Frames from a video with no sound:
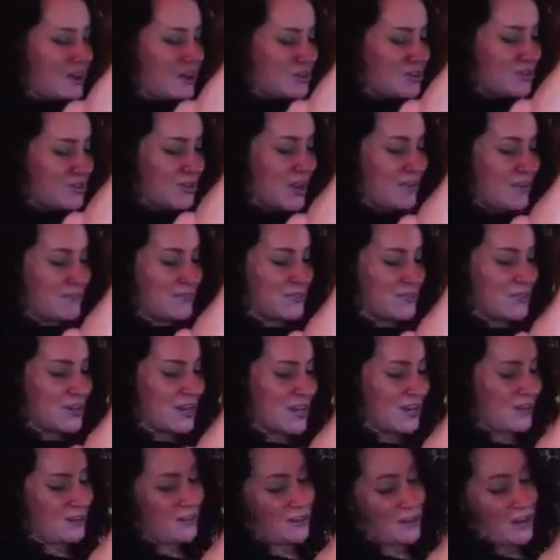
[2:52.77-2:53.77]
on draft
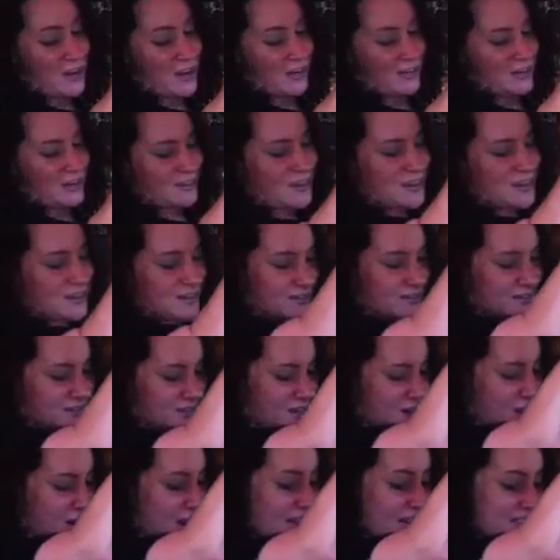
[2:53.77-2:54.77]
on
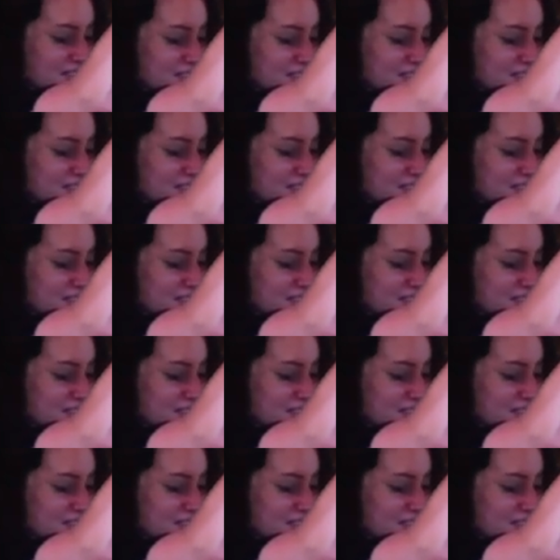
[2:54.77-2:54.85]
our